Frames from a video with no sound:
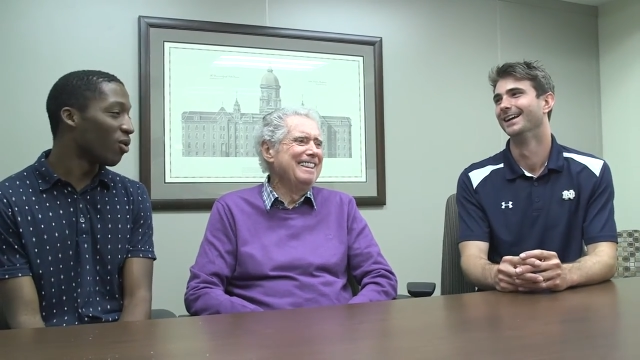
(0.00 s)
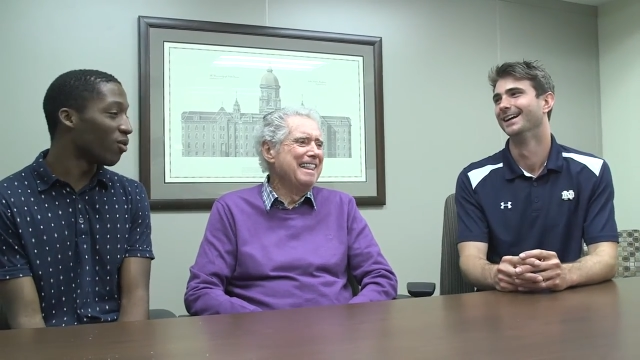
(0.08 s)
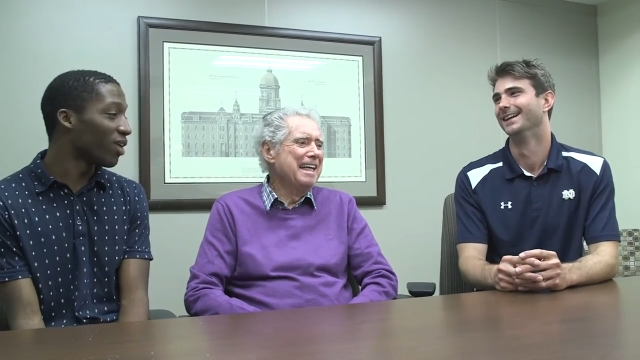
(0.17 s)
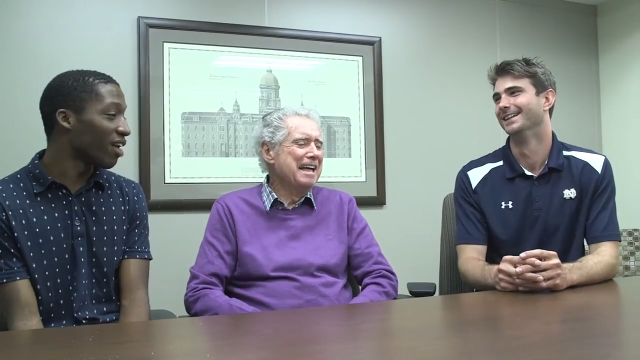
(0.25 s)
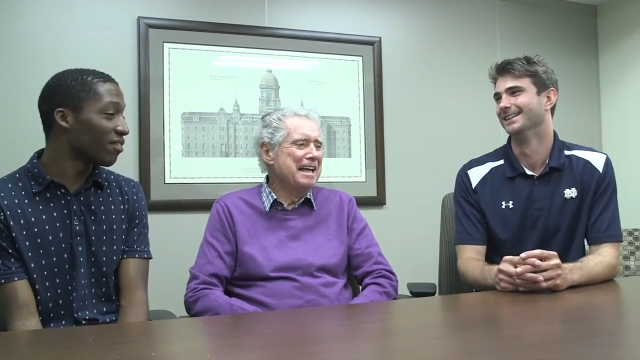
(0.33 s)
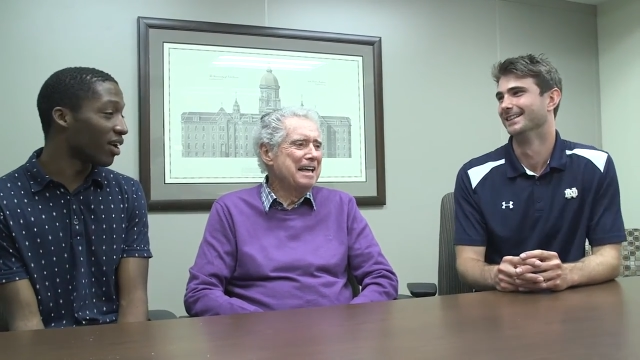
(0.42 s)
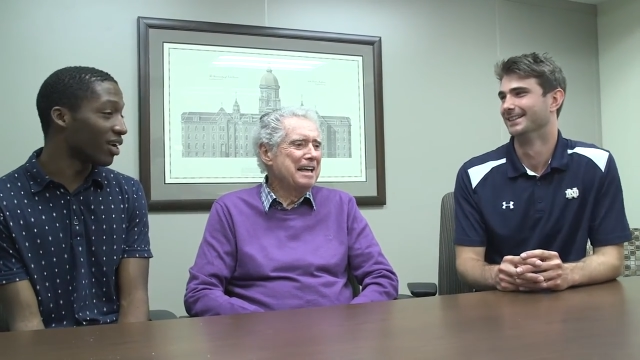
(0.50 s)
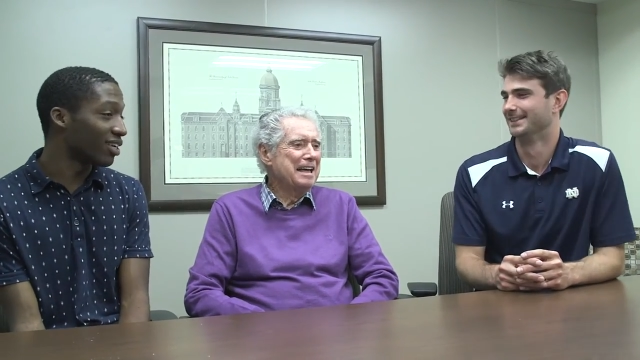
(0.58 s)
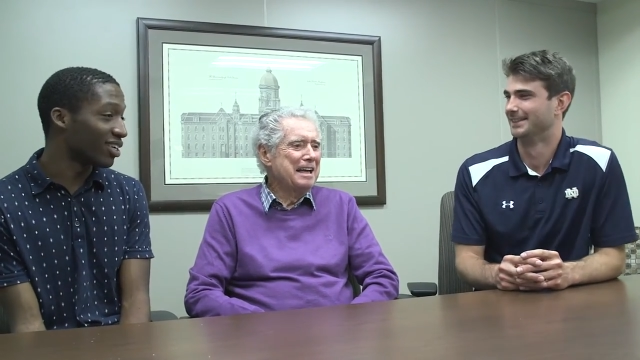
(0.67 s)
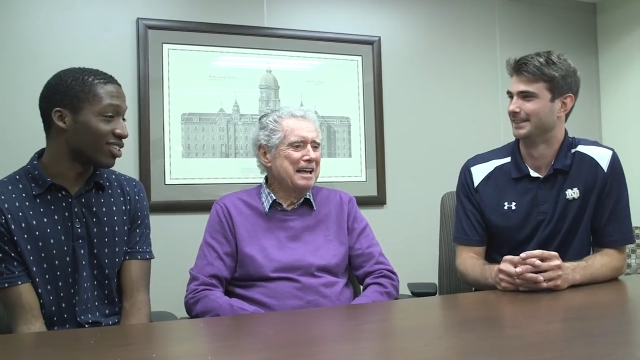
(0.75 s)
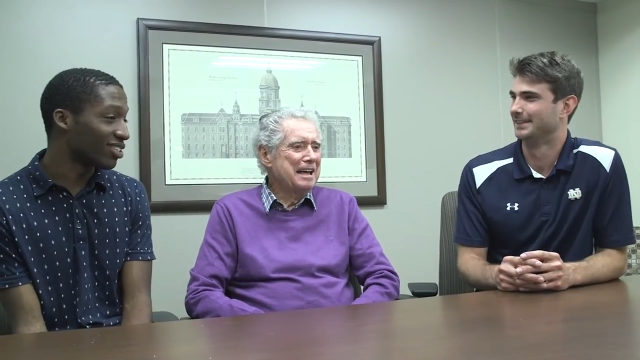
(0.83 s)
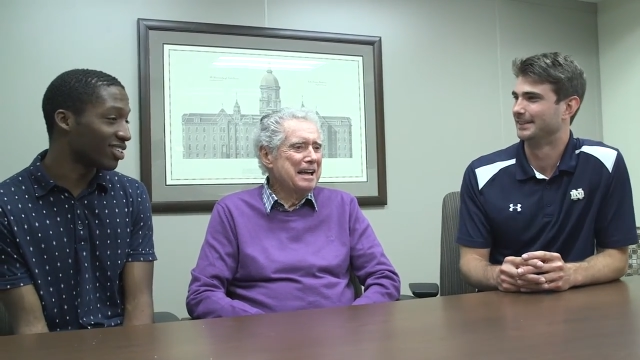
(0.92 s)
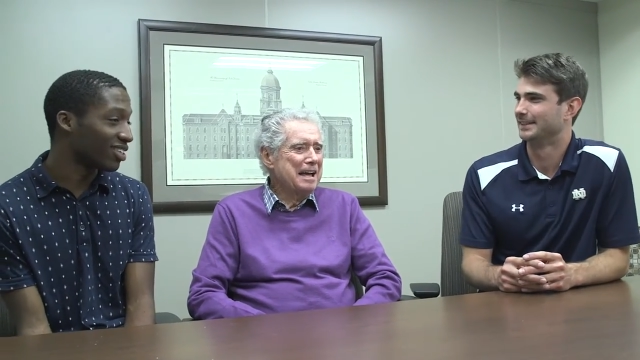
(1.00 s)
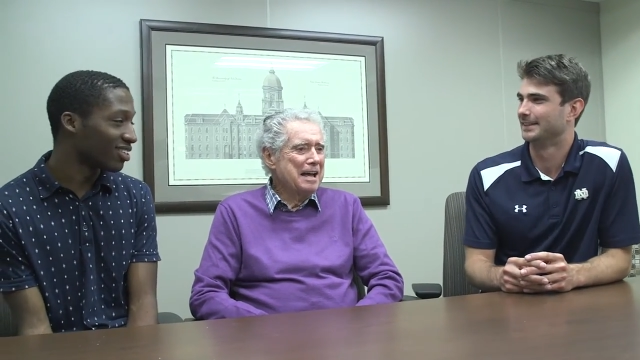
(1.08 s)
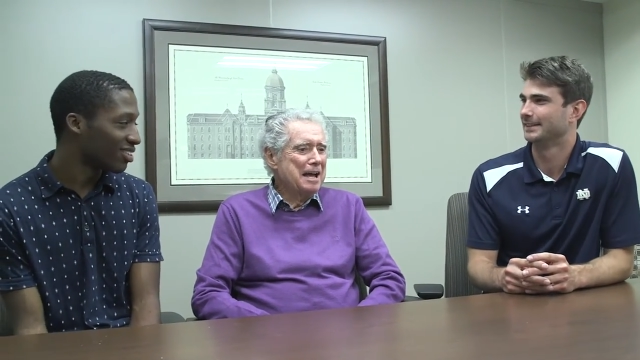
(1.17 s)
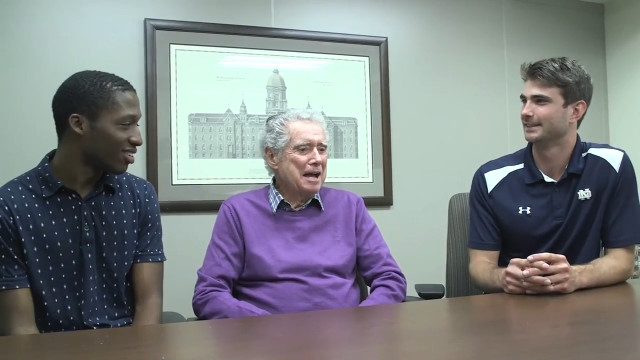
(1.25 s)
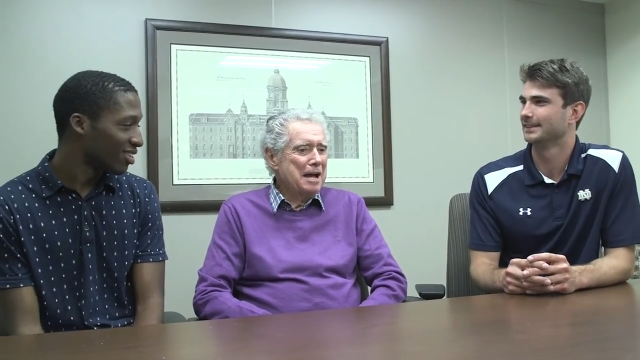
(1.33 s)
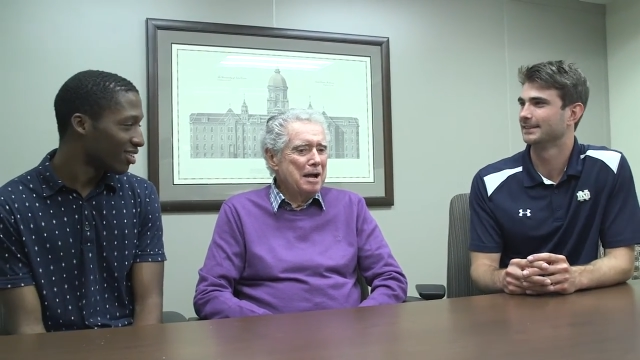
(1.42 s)
Speaker 1: well, we have air conditioning.
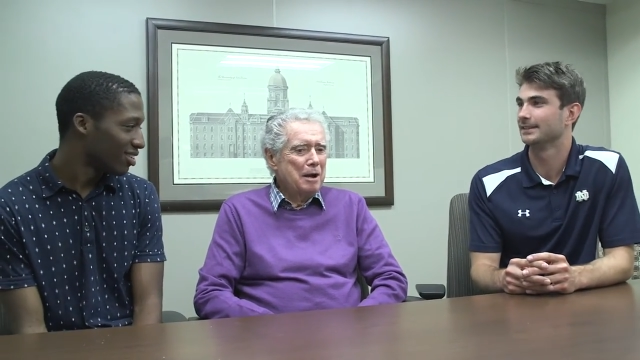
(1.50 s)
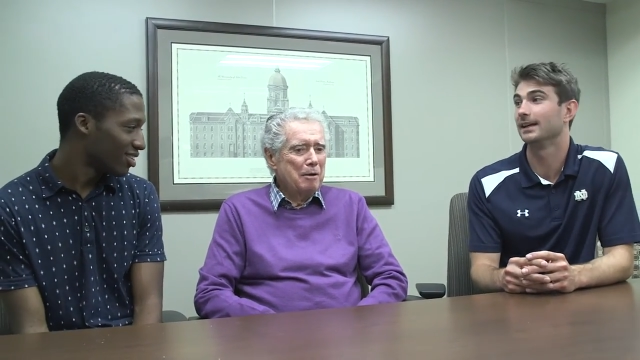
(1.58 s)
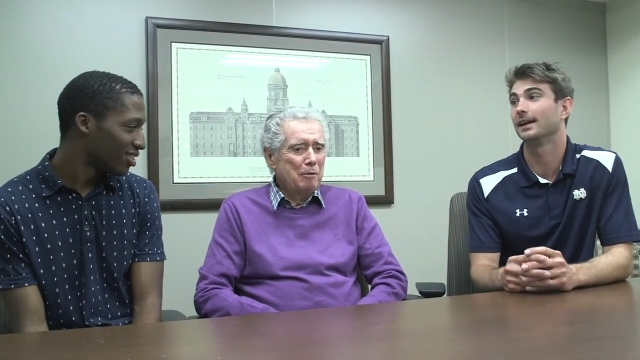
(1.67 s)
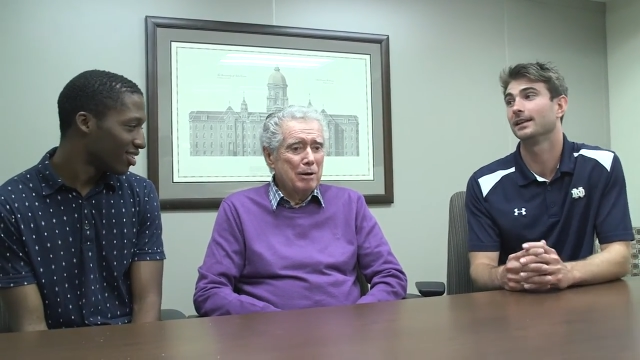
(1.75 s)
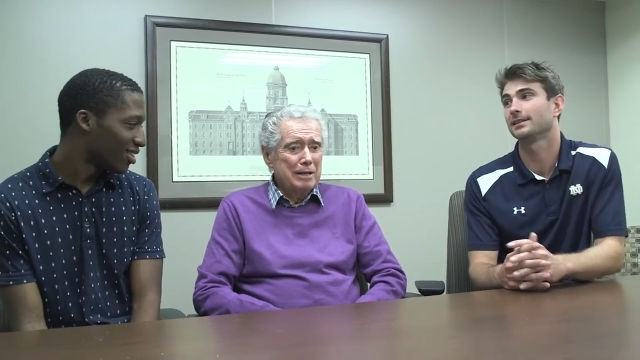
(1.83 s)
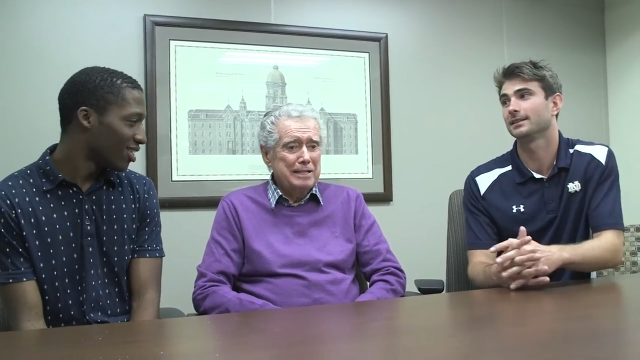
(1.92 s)
Yeah. Well,